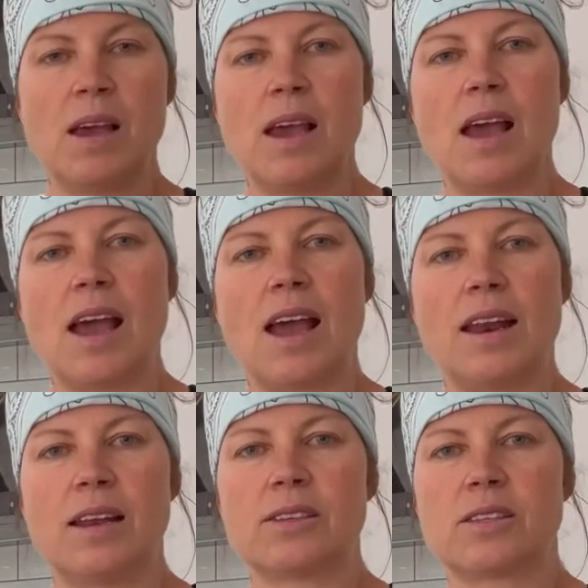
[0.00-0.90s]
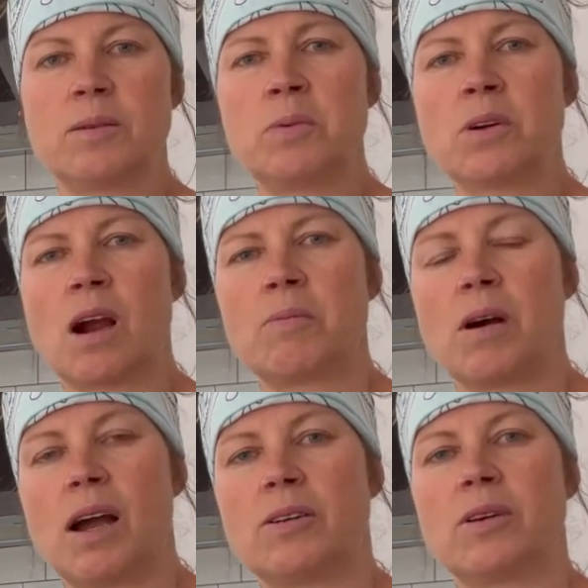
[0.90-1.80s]
And simple
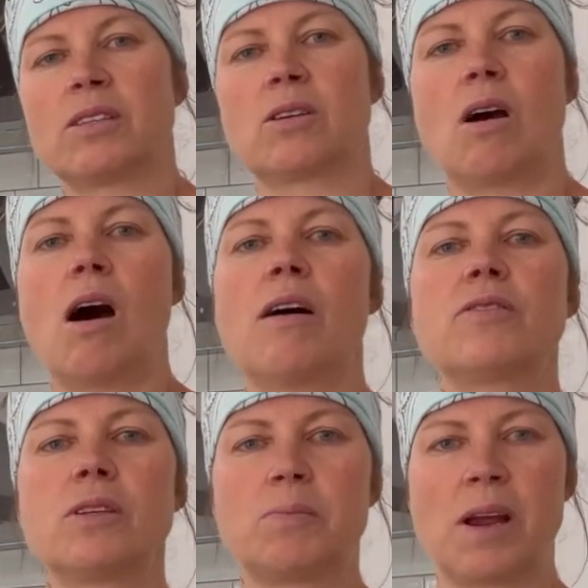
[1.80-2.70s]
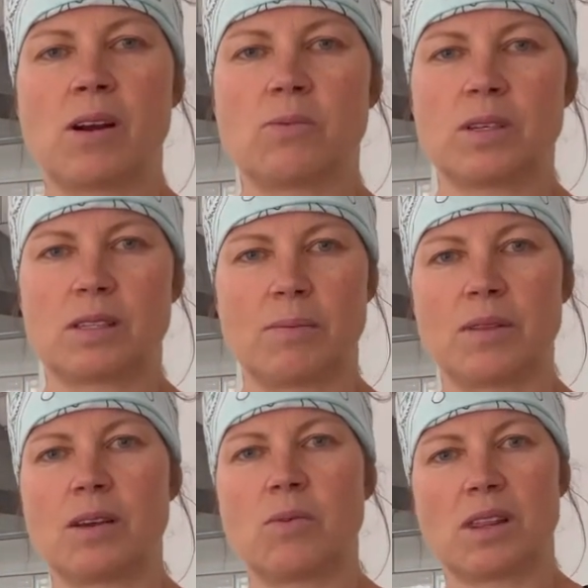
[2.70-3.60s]
carbohydrates are often paired with
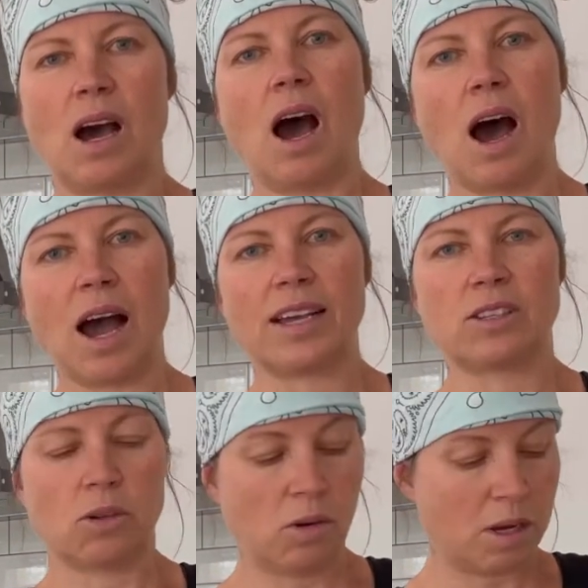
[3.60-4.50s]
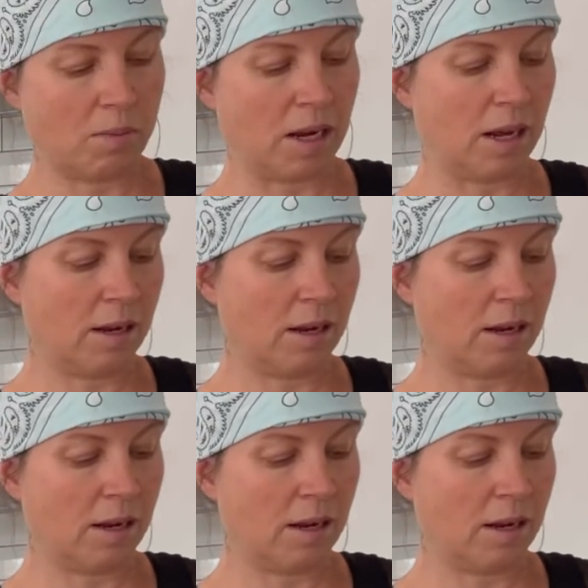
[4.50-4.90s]
something with high sodium in it.